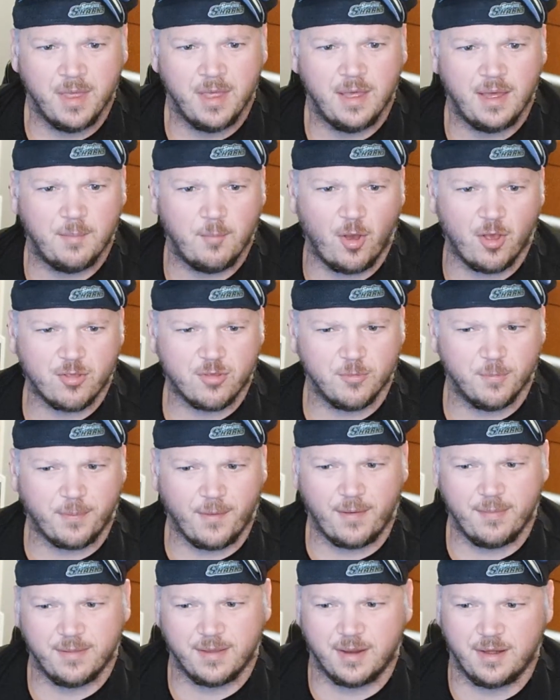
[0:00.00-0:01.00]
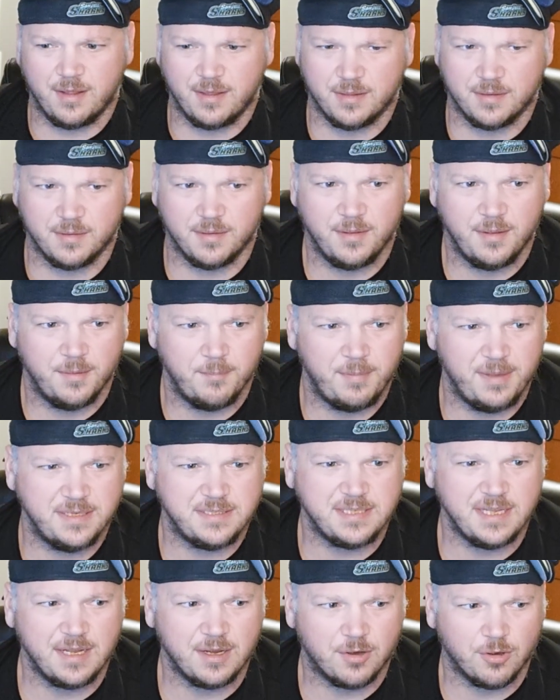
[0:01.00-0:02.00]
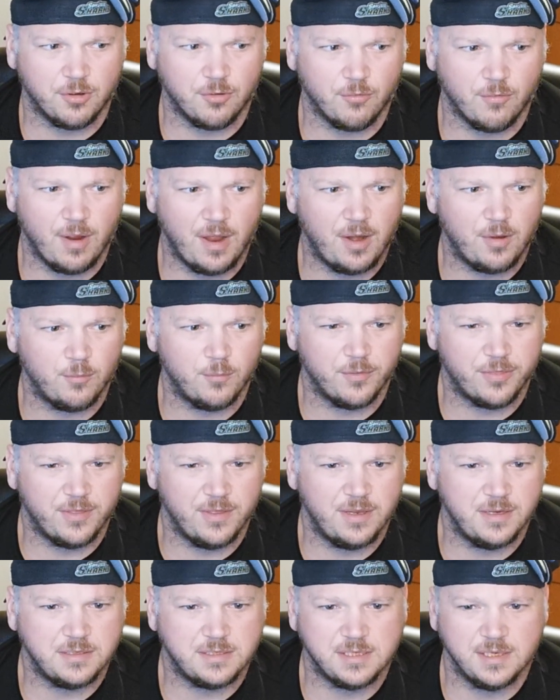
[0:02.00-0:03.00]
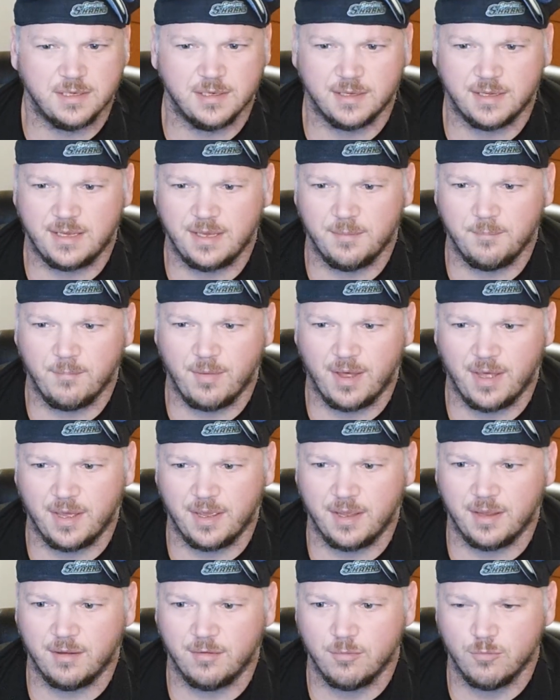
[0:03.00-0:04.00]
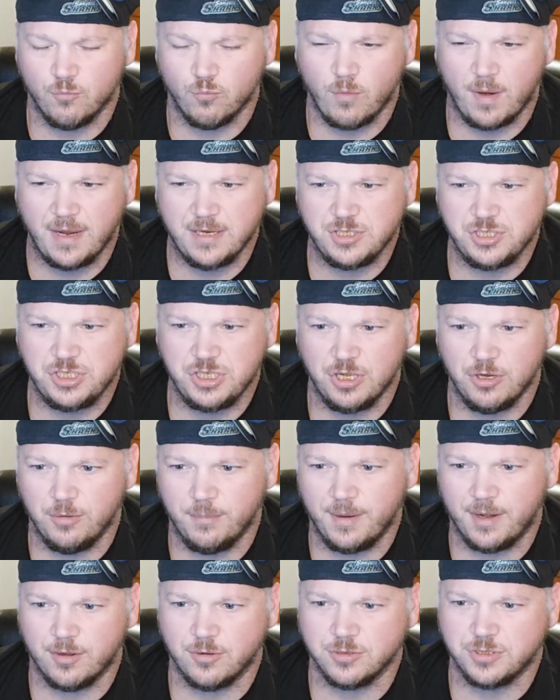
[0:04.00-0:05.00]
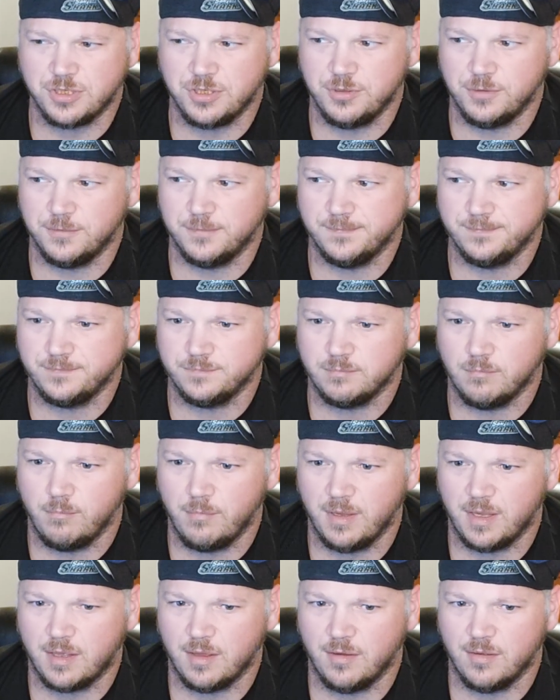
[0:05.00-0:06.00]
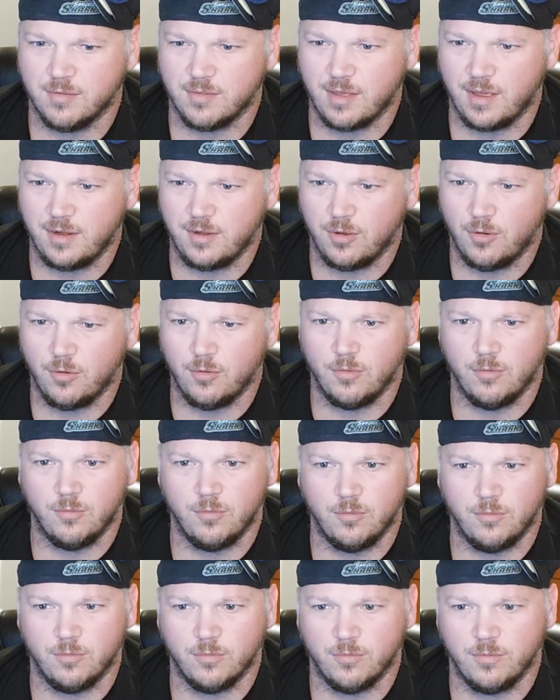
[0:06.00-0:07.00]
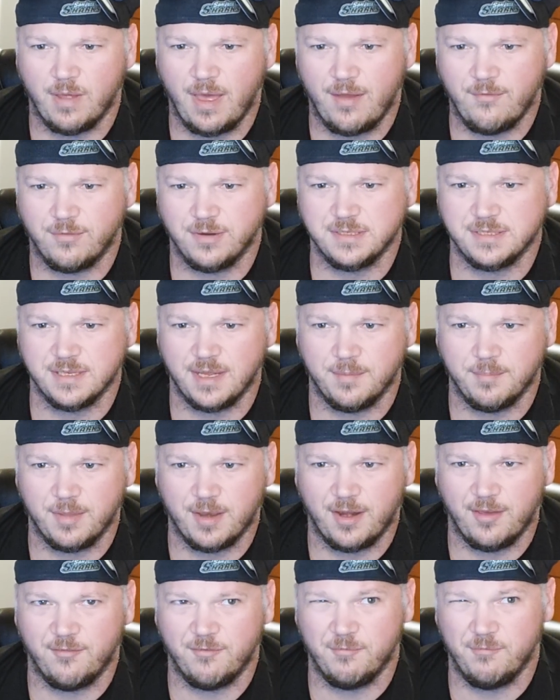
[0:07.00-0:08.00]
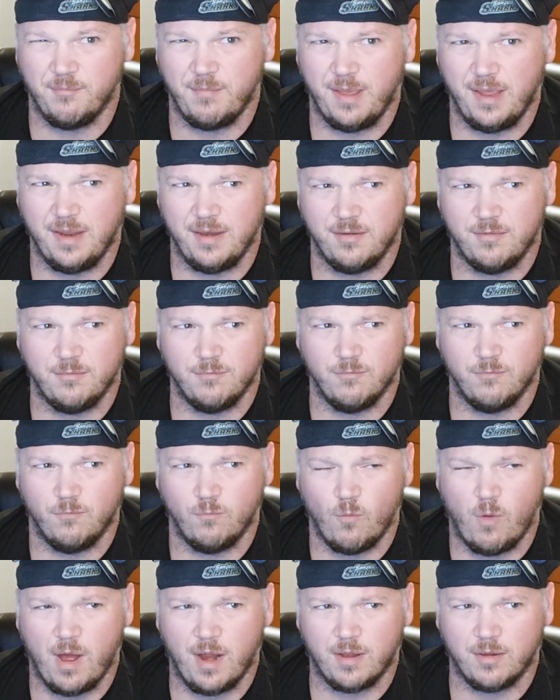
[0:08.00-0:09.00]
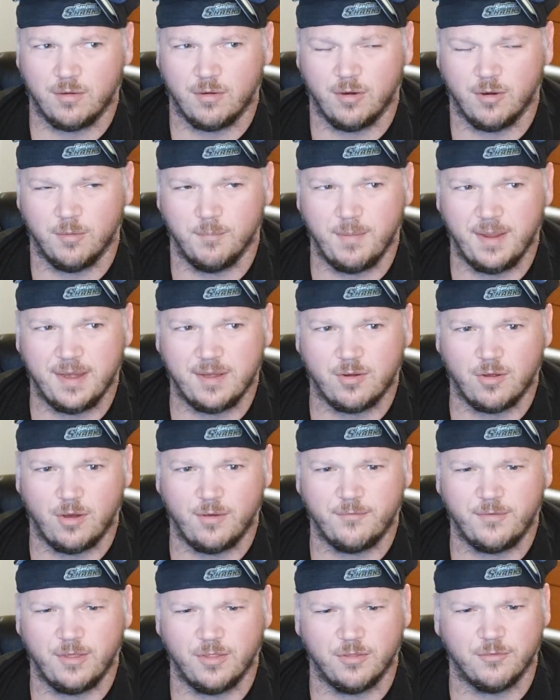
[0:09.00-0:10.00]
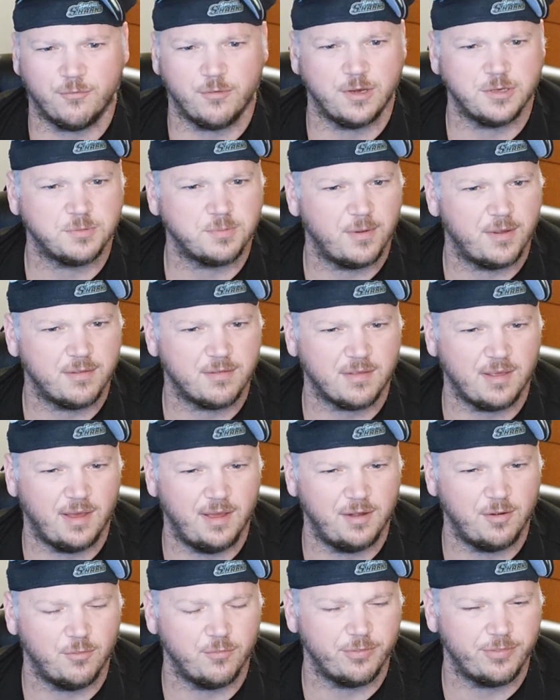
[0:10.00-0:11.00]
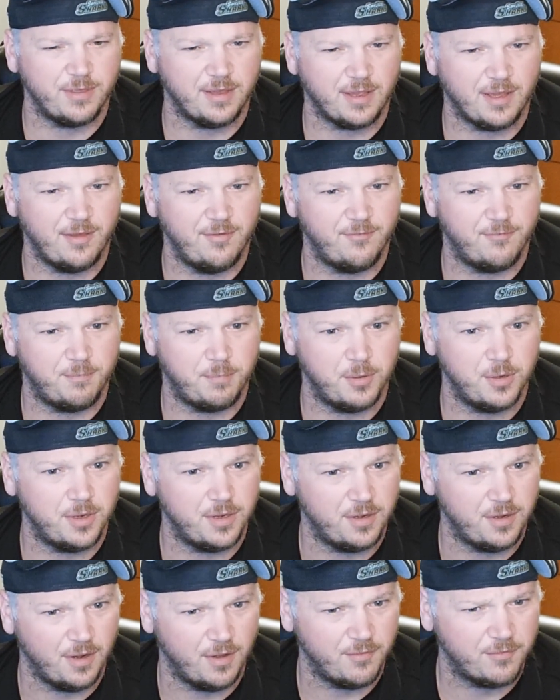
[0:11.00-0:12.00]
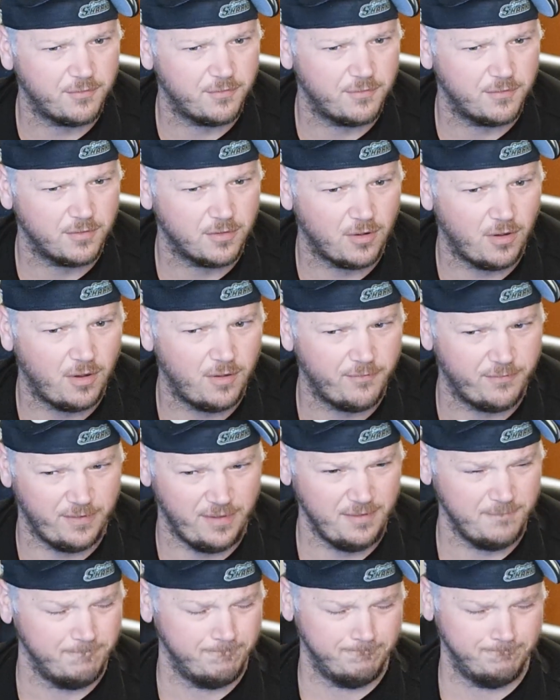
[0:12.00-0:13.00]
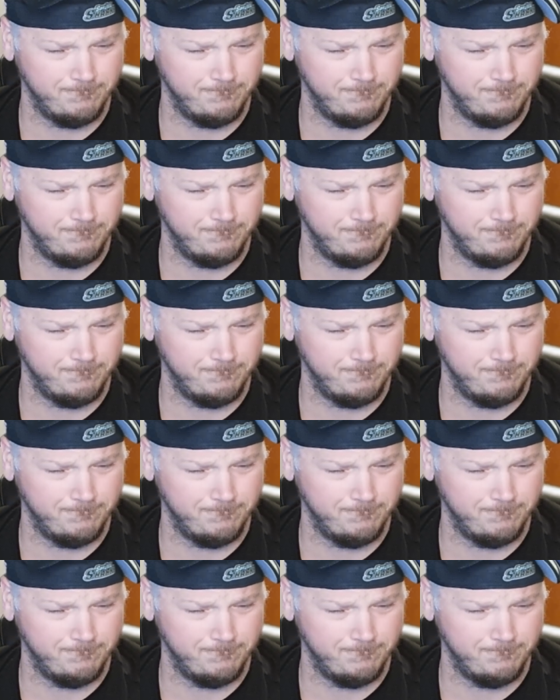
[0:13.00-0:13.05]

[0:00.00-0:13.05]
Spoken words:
I'm also probably gonna be tinkering around with it to get my ratio better too, because I know every time that I've made water or made coffee on the French press, I don't think I've put enough coffee